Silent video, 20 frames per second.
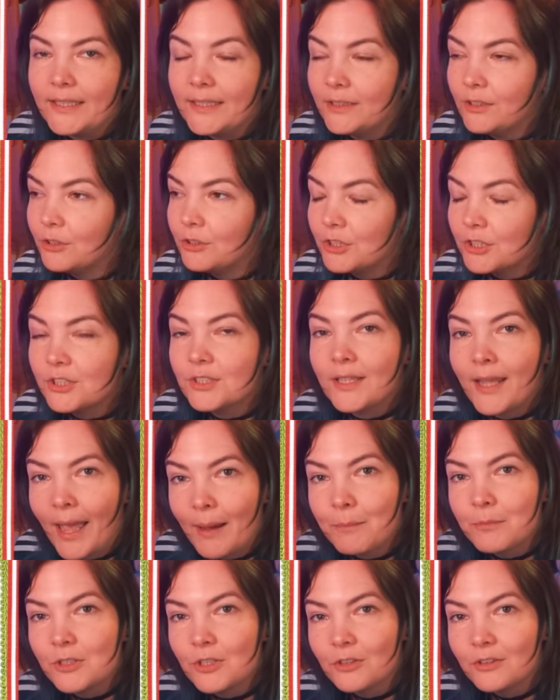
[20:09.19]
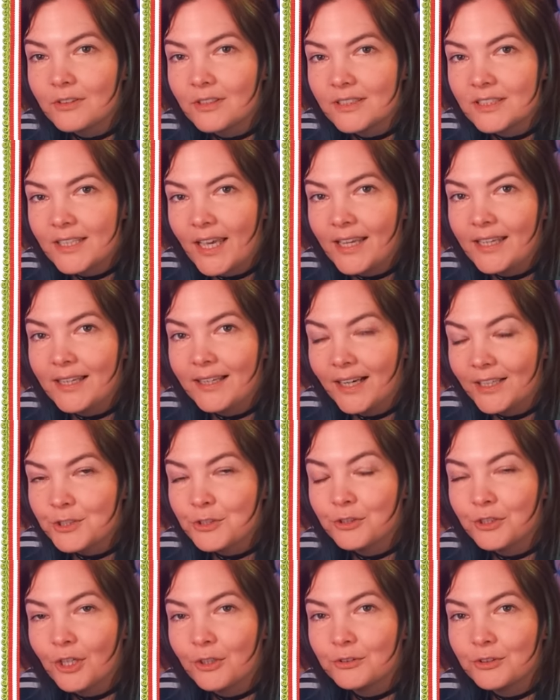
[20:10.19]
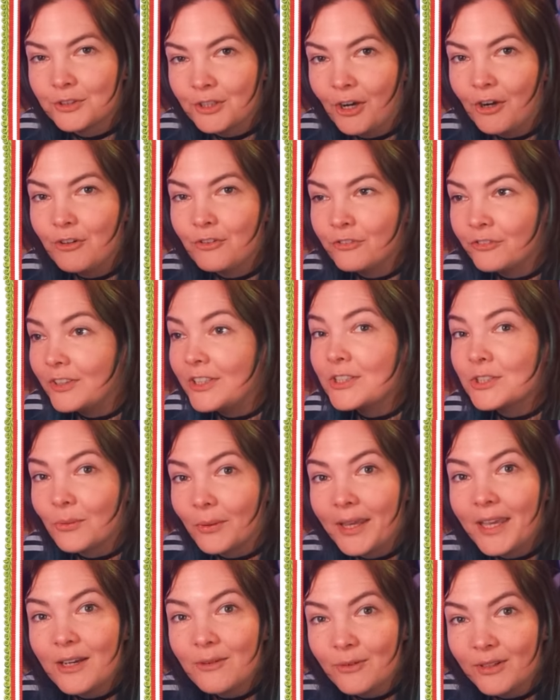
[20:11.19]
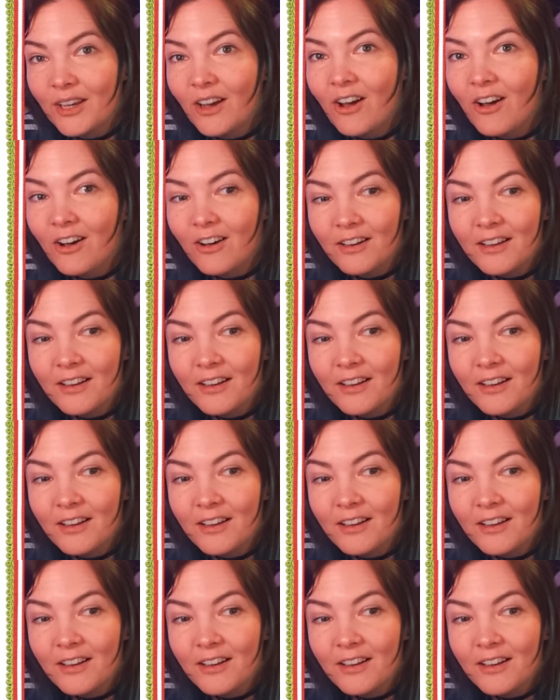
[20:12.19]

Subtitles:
You just kept on saying I should go to Ko-fi. So here we are.